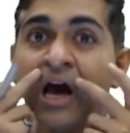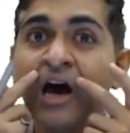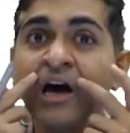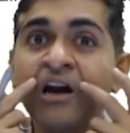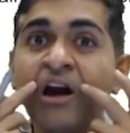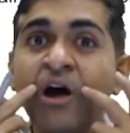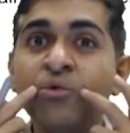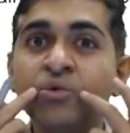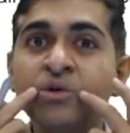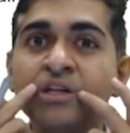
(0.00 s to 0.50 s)

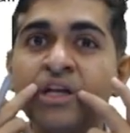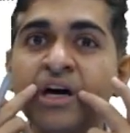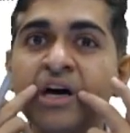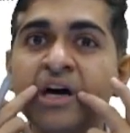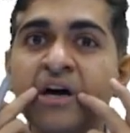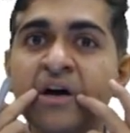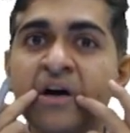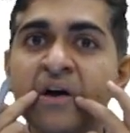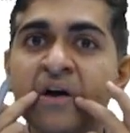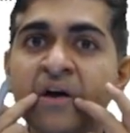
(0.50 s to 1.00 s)
around
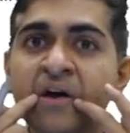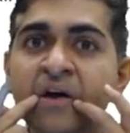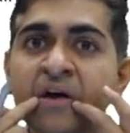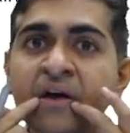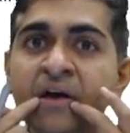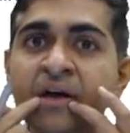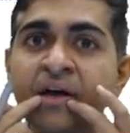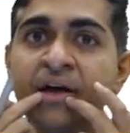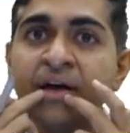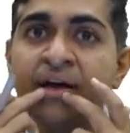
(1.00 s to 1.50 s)
the
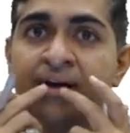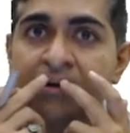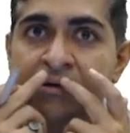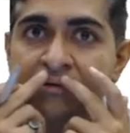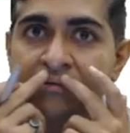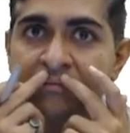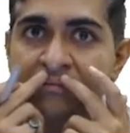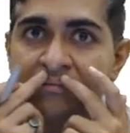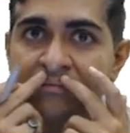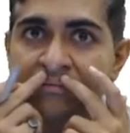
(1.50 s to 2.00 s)

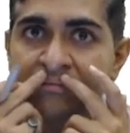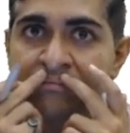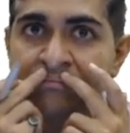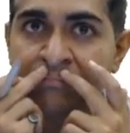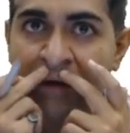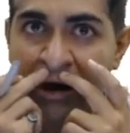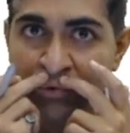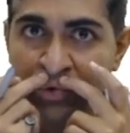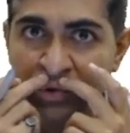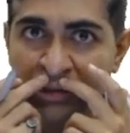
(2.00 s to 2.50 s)

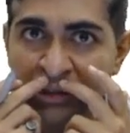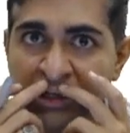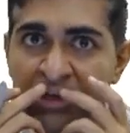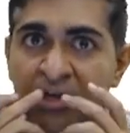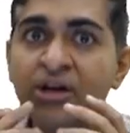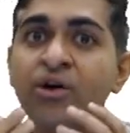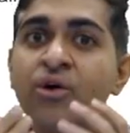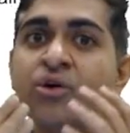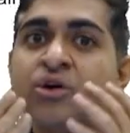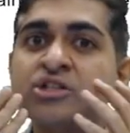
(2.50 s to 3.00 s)
mouth
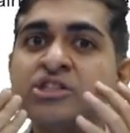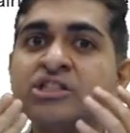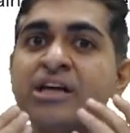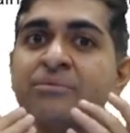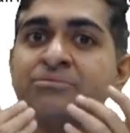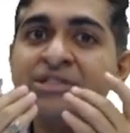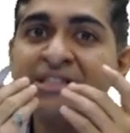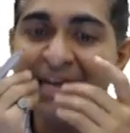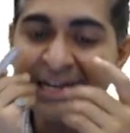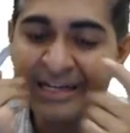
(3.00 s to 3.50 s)
or
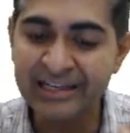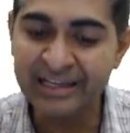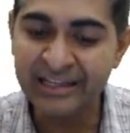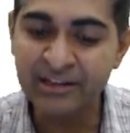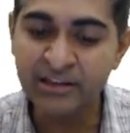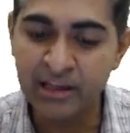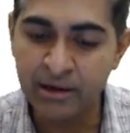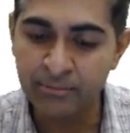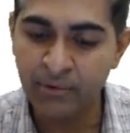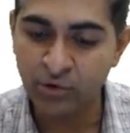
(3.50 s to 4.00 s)
some said
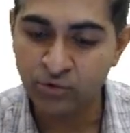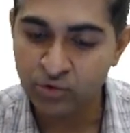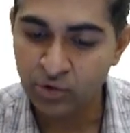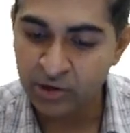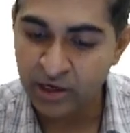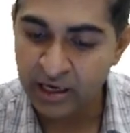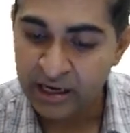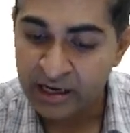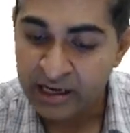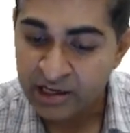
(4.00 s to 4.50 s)
in the mouth.
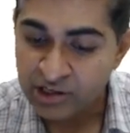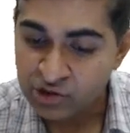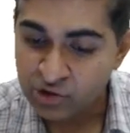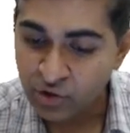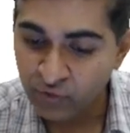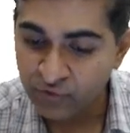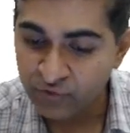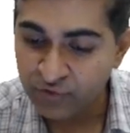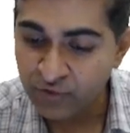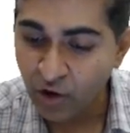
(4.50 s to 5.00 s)
Okay, so
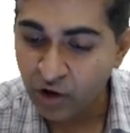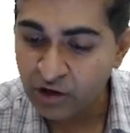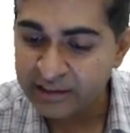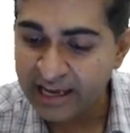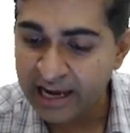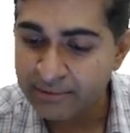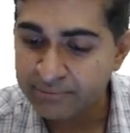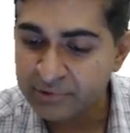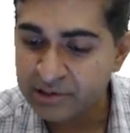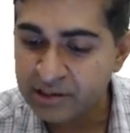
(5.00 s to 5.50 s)
what
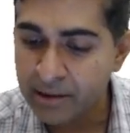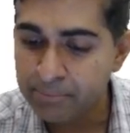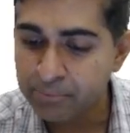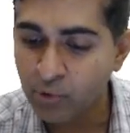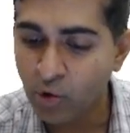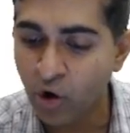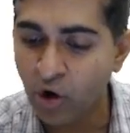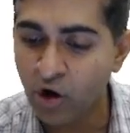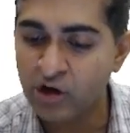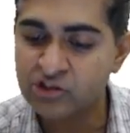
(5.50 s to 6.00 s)
can be the
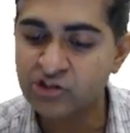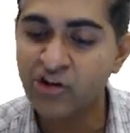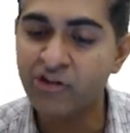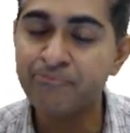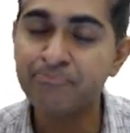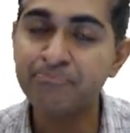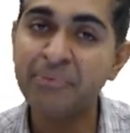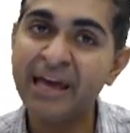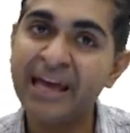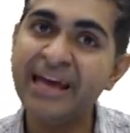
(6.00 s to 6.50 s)
cause
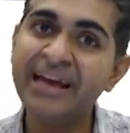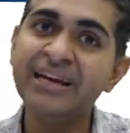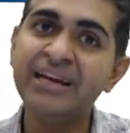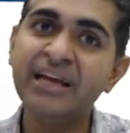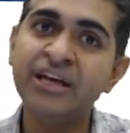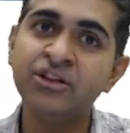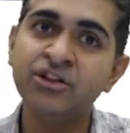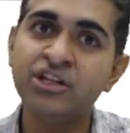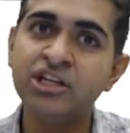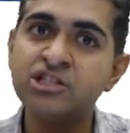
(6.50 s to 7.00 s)
of pain
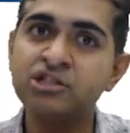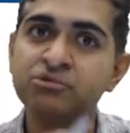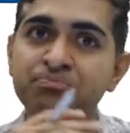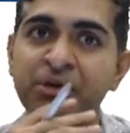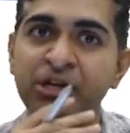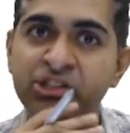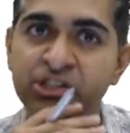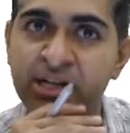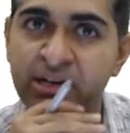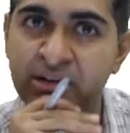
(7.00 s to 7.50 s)
in this
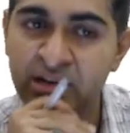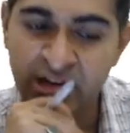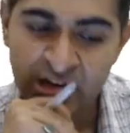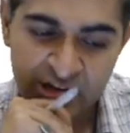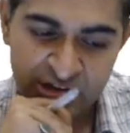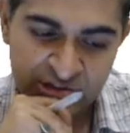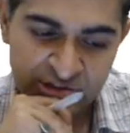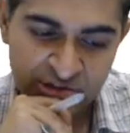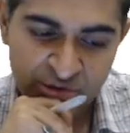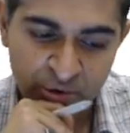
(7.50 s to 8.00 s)
patient?
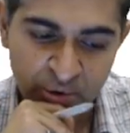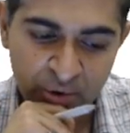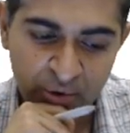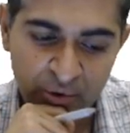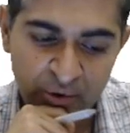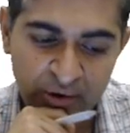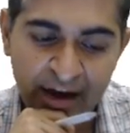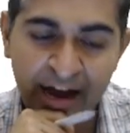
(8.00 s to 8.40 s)
So